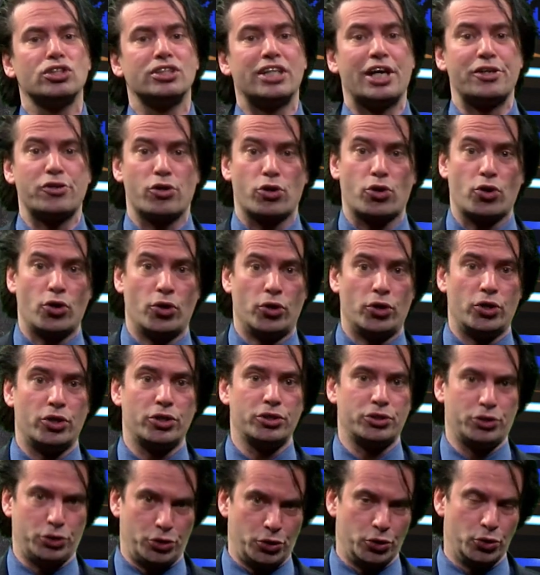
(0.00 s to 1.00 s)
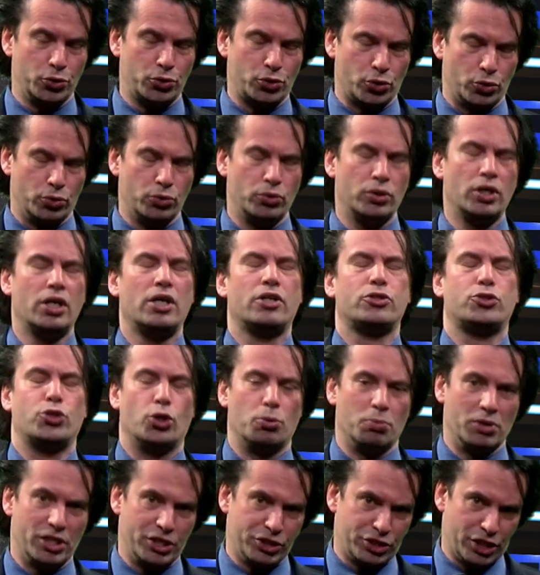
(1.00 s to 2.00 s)
that occur due to
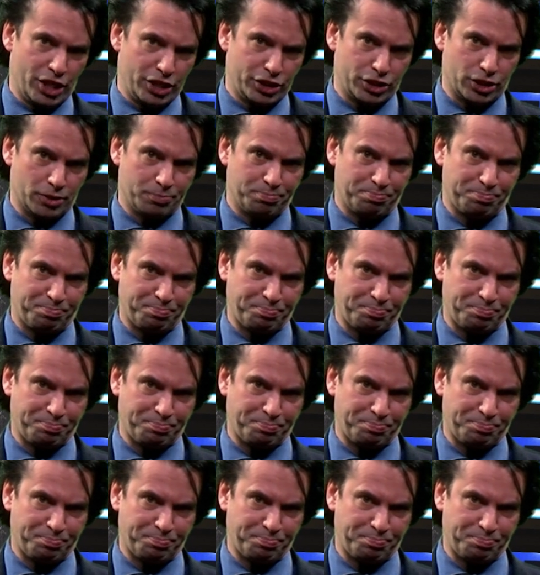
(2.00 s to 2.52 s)
thermalization.